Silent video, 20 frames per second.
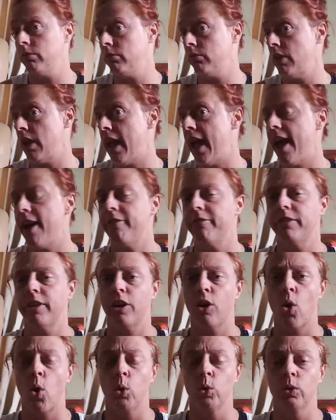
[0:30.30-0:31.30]
have
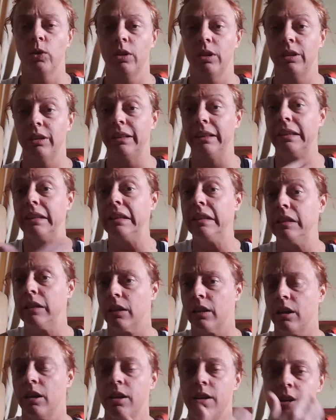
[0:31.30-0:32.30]
their own
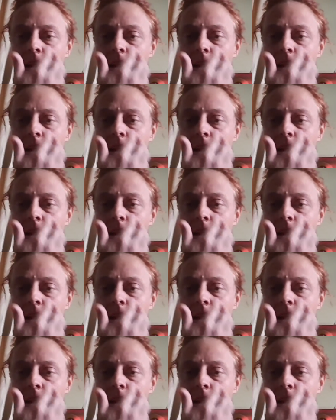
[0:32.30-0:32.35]
leader.